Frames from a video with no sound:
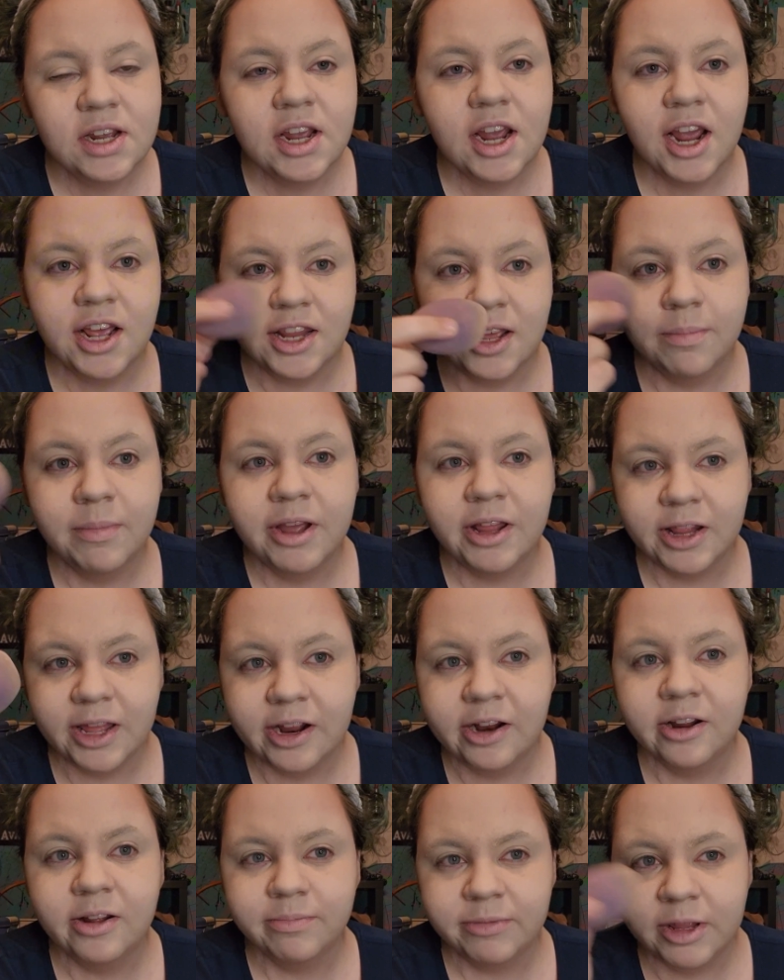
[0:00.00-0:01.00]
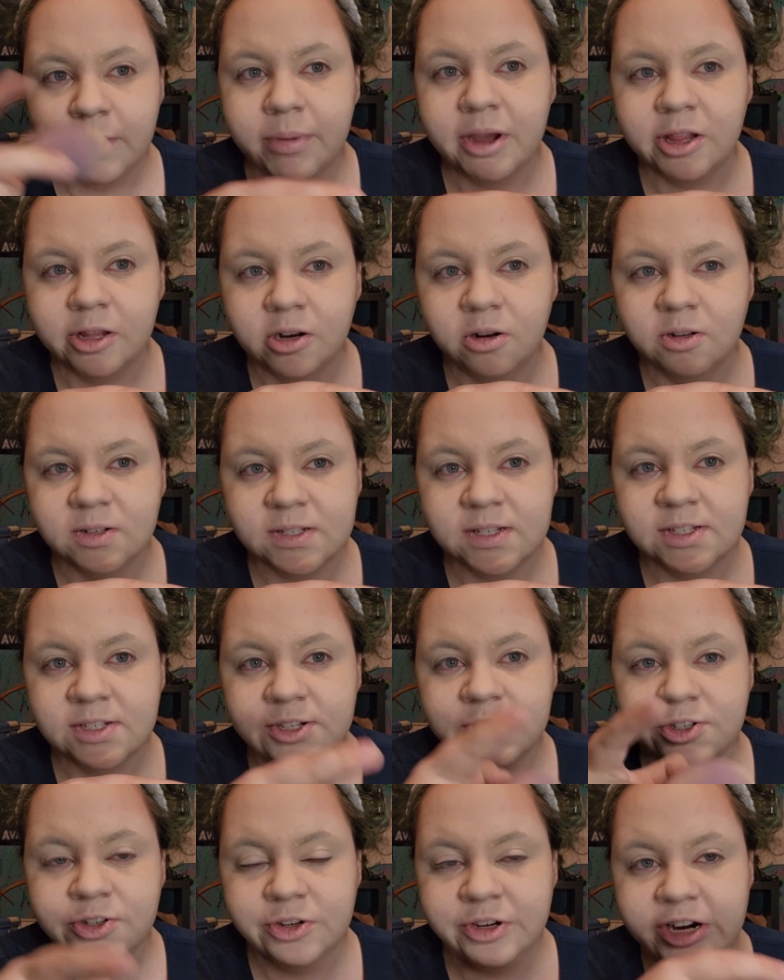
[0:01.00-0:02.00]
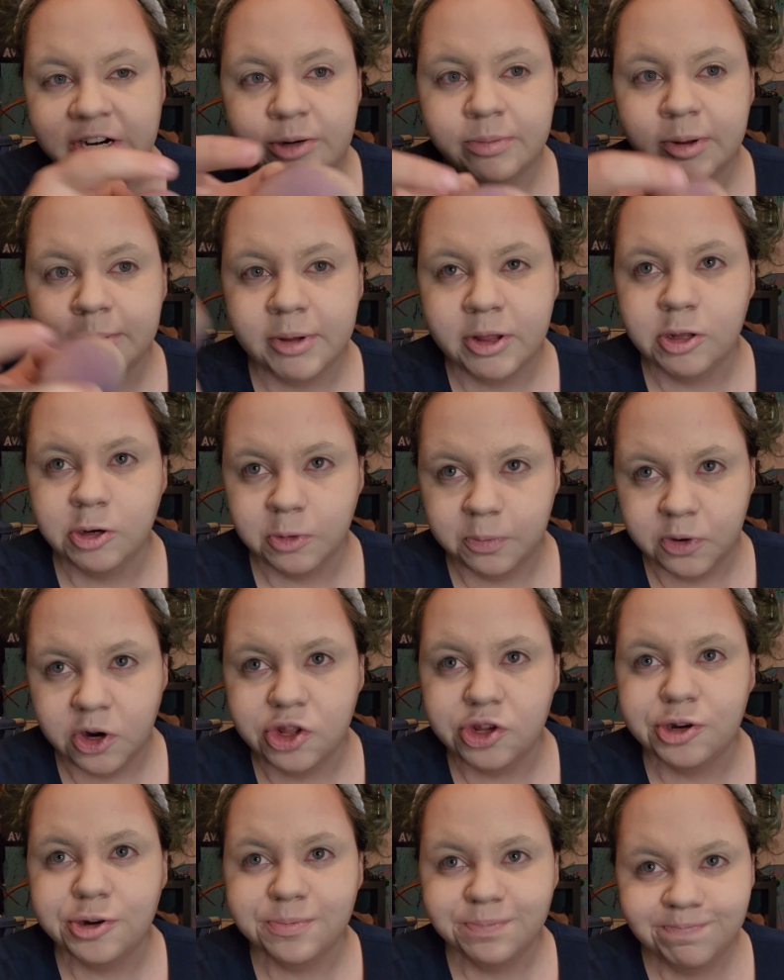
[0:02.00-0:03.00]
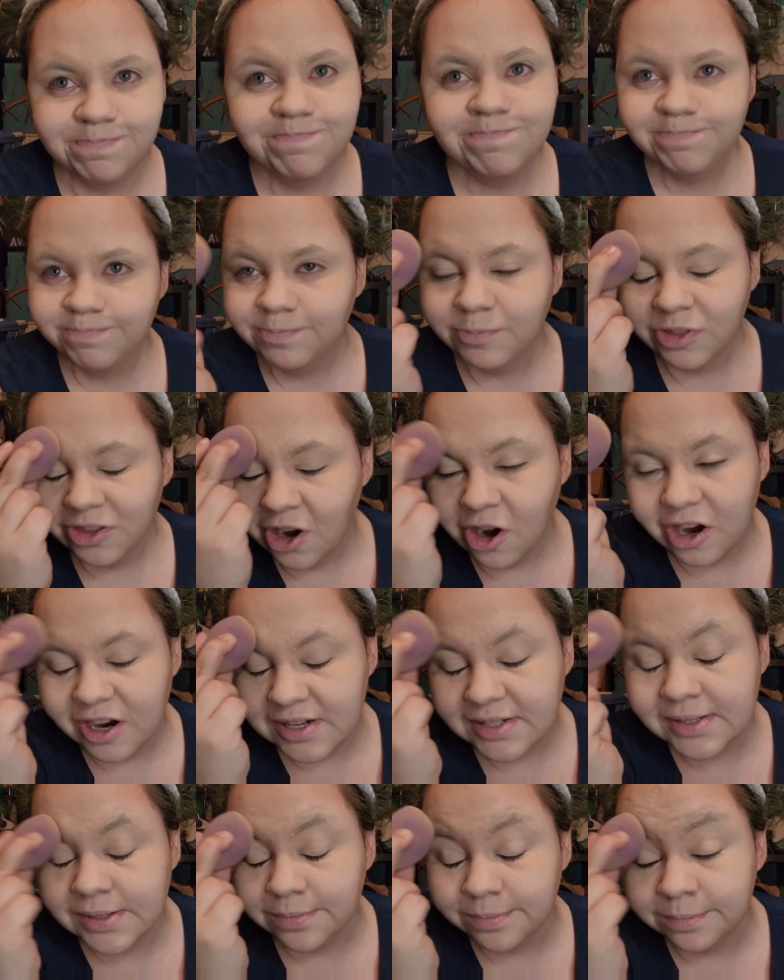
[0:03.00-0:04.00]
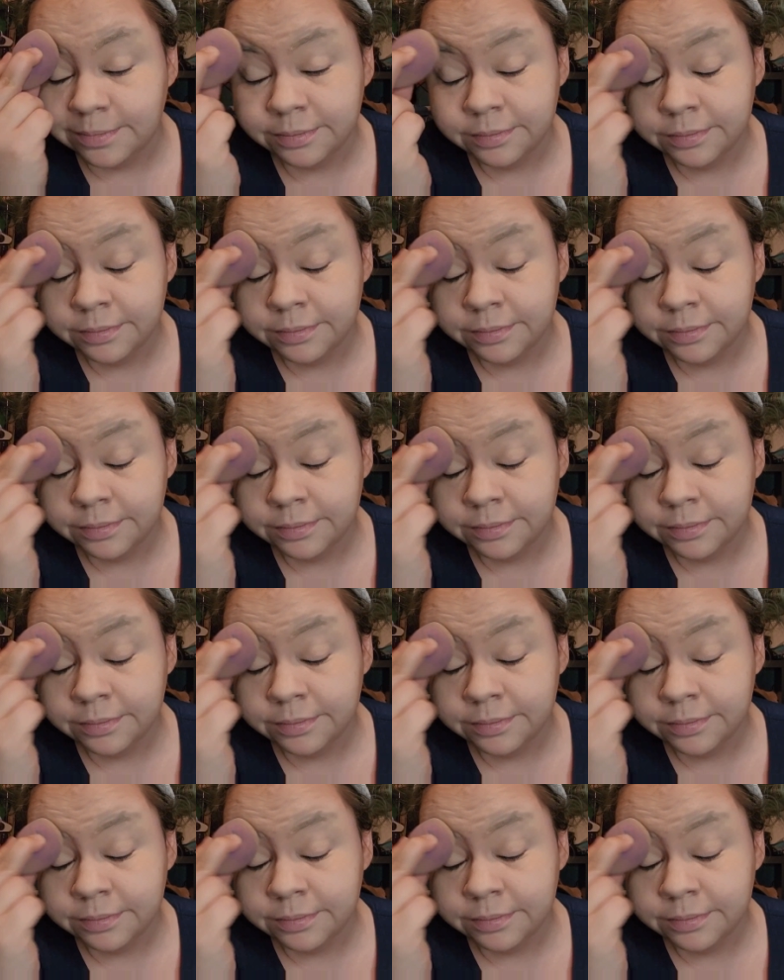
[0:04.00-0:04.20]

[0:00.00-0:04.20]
and then my little sister turned out to be my little brother. Awesome.